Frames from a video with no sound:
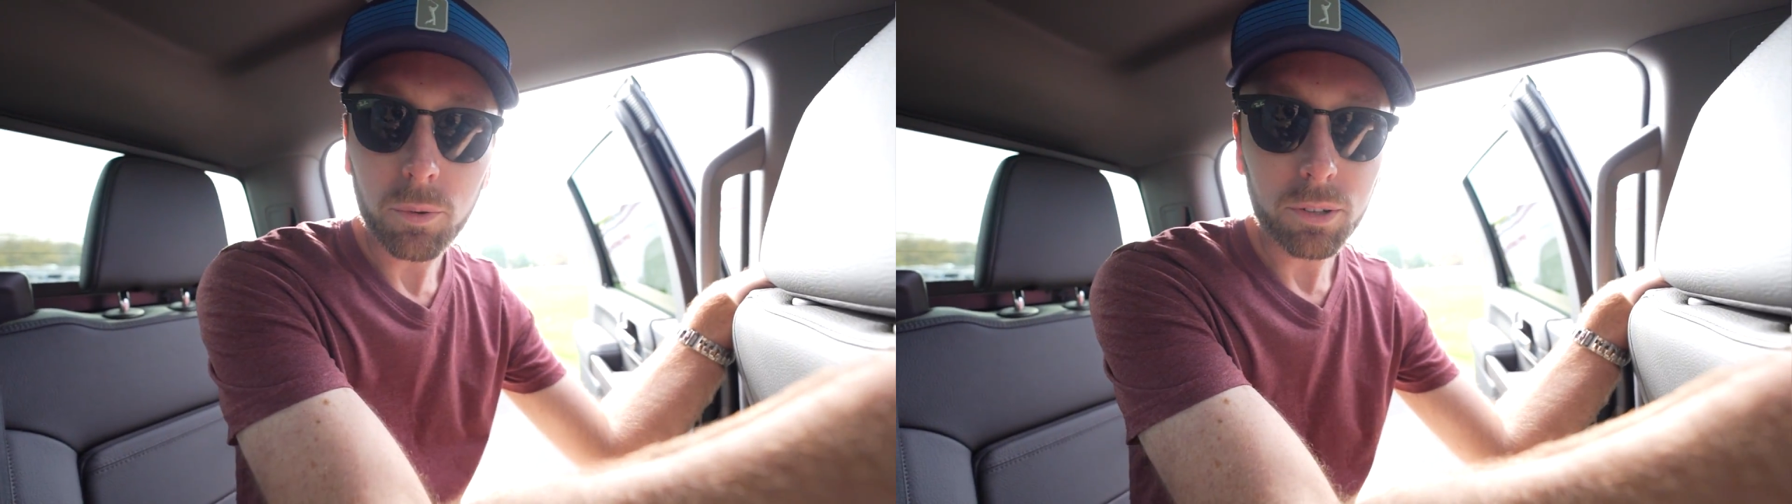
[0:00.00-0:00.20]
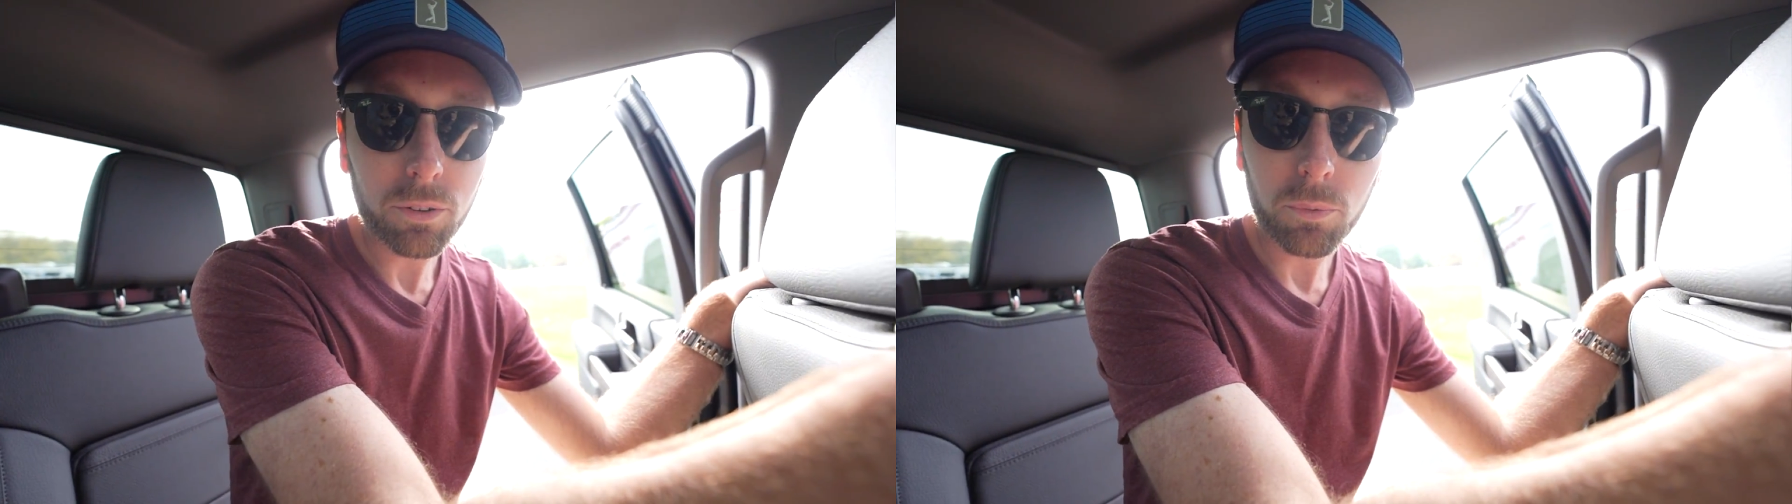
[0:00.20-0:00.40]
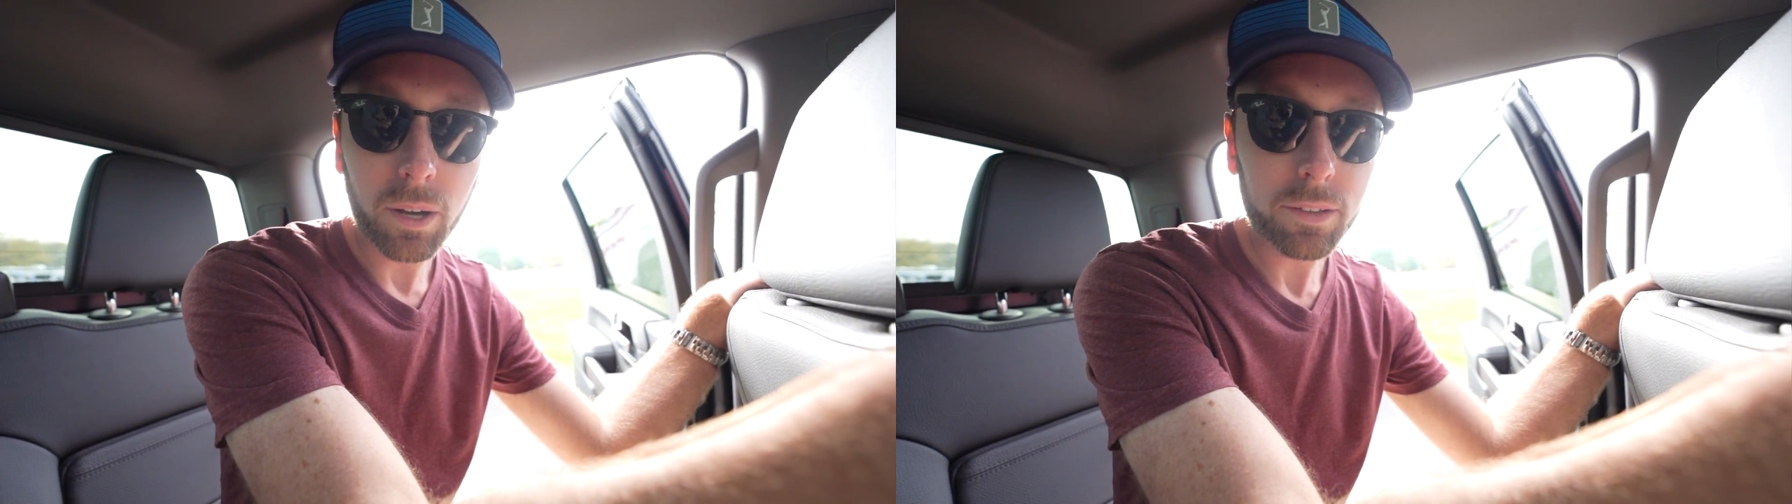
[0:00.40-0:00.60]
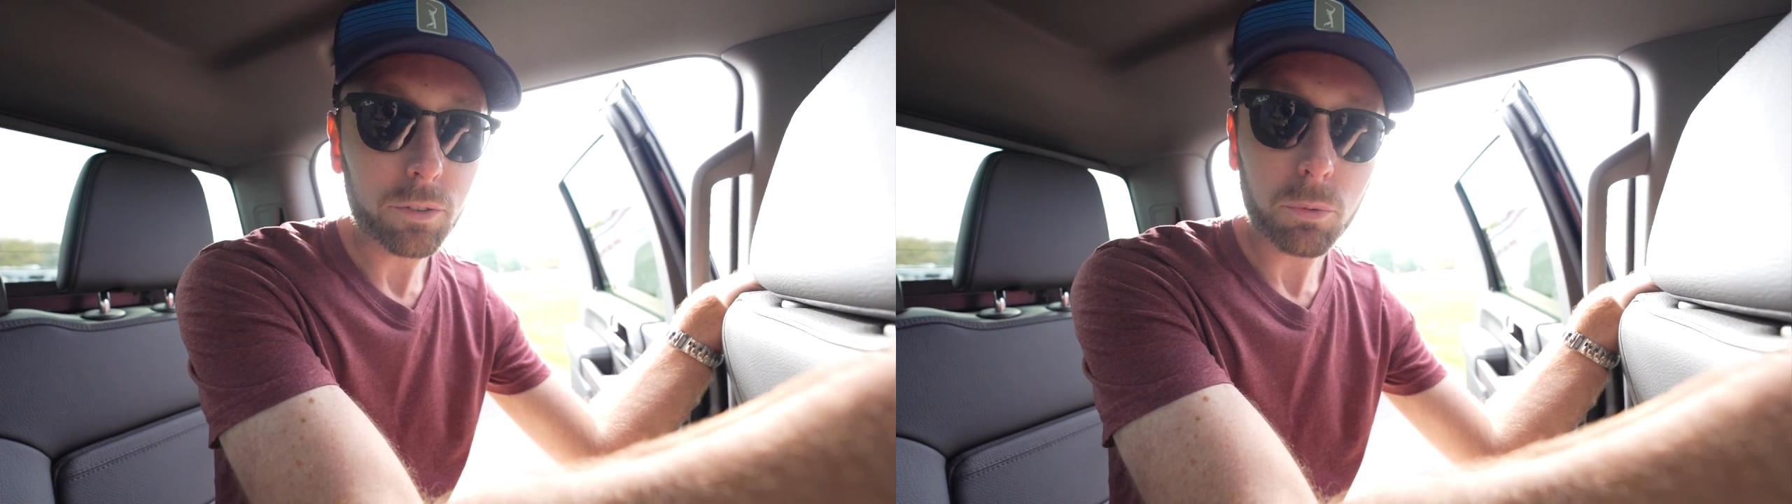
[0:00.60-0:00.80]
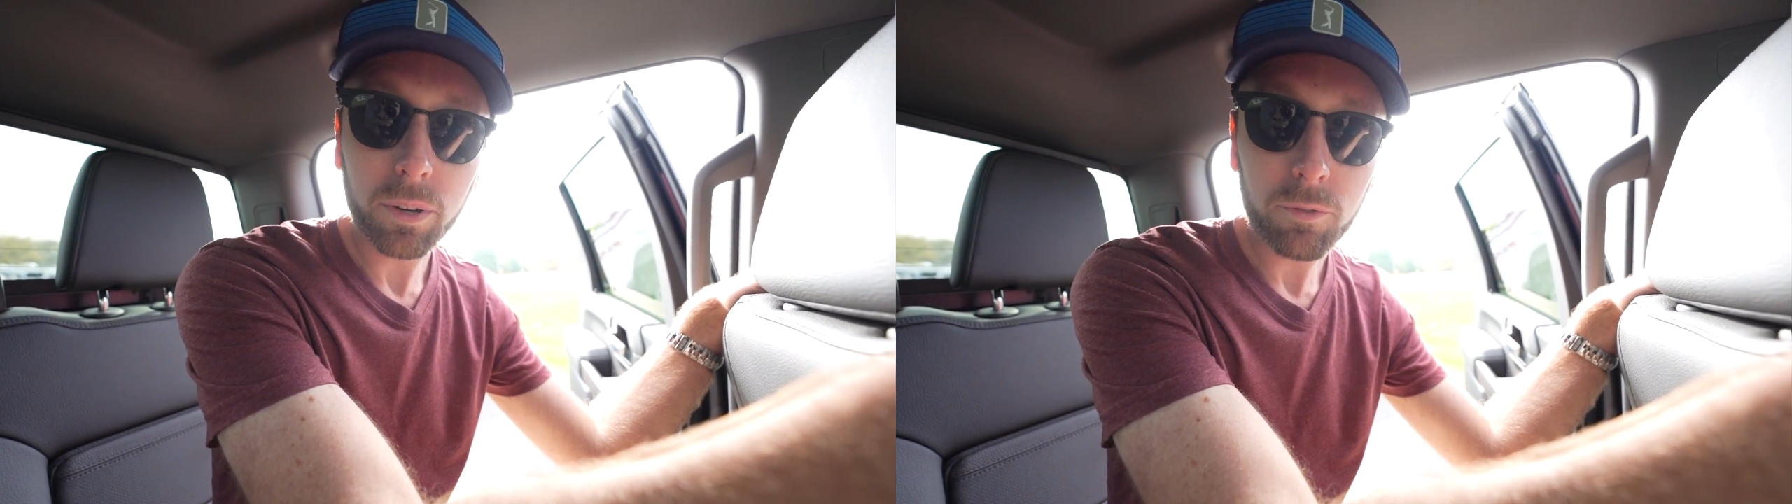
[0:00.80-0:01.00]
which is why it's a
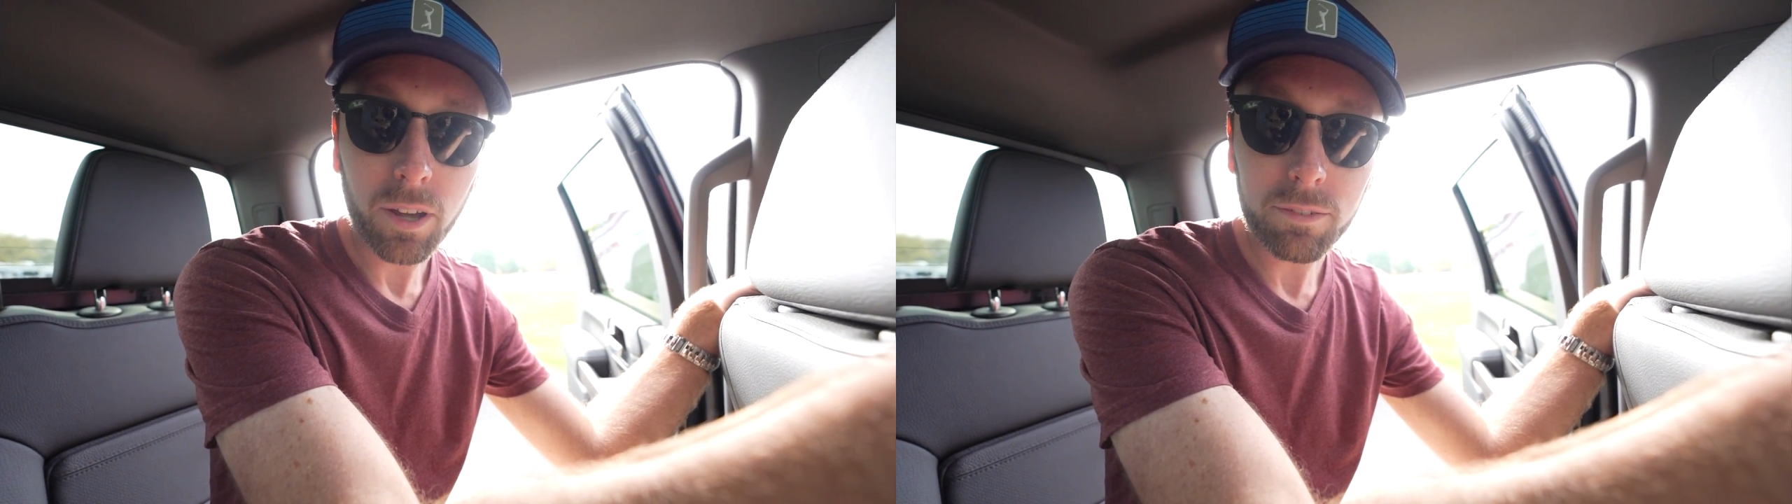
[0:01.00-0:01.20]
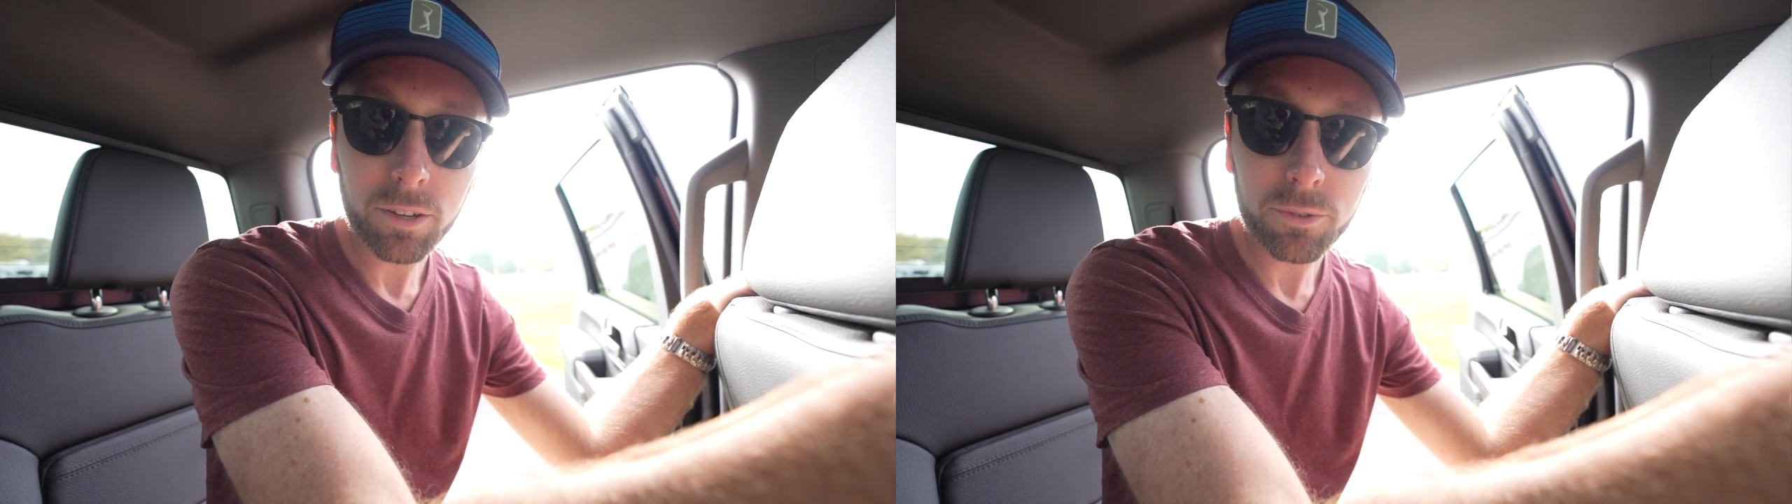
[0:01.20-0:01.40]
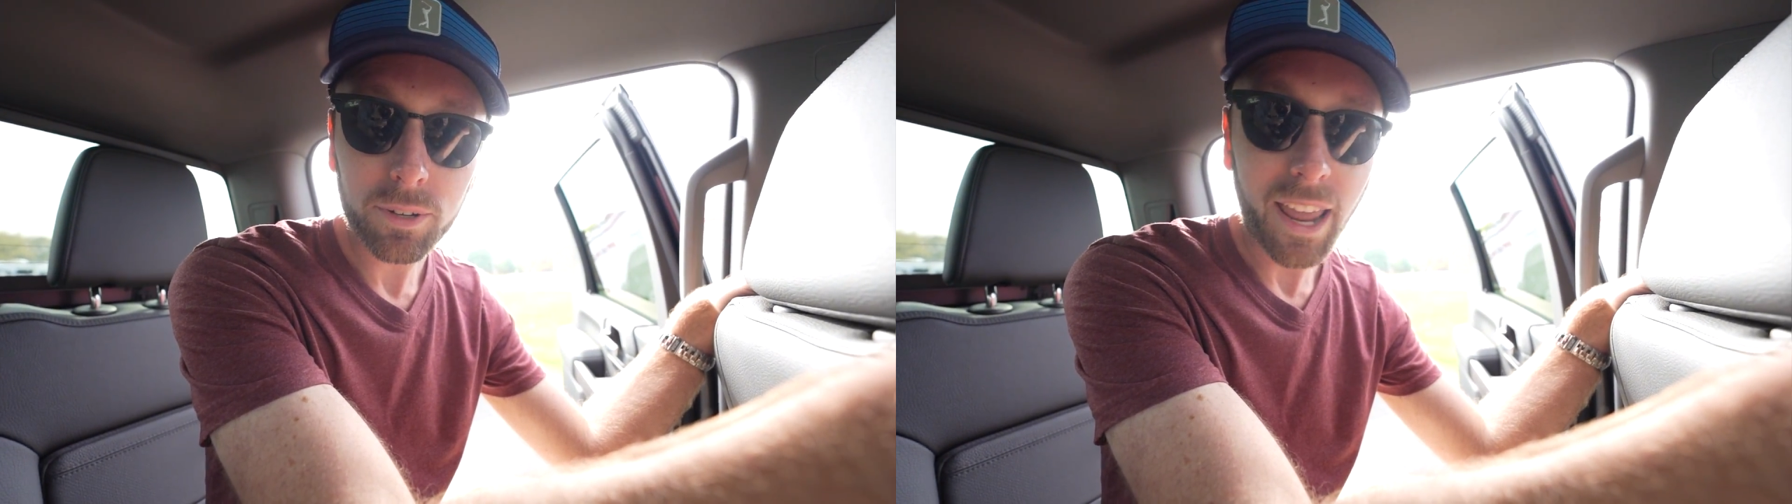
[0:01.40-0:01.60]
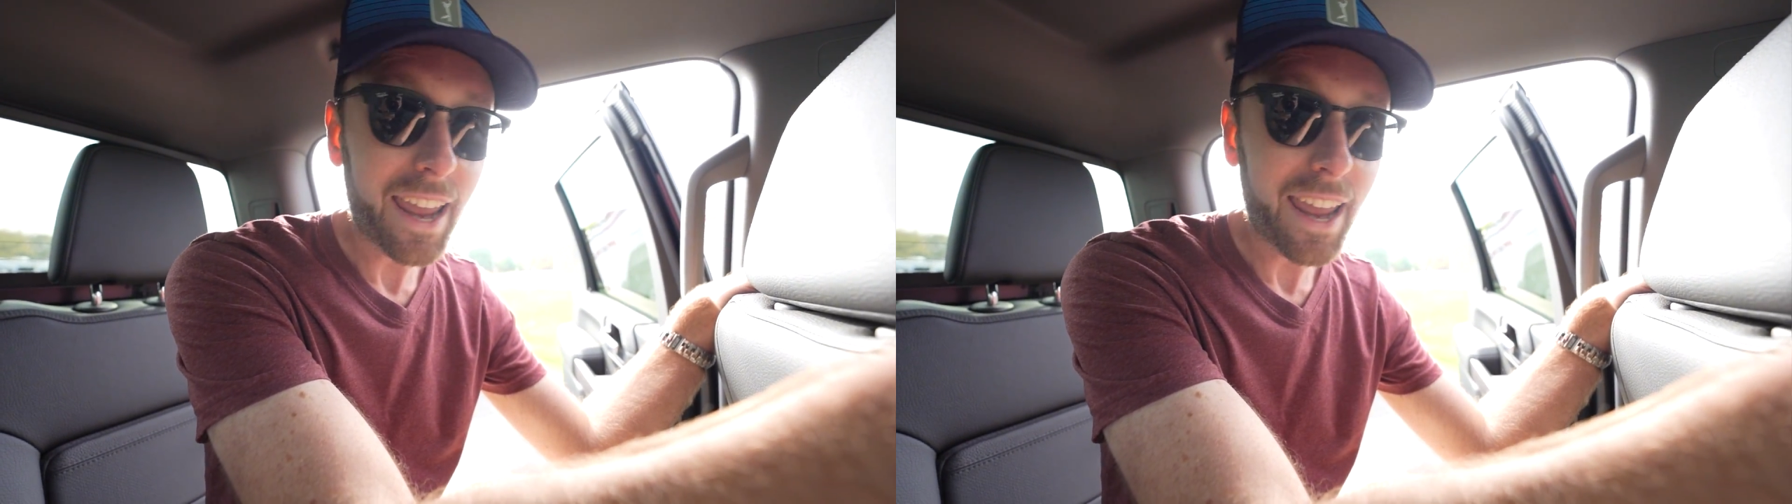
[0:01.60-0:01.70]
2500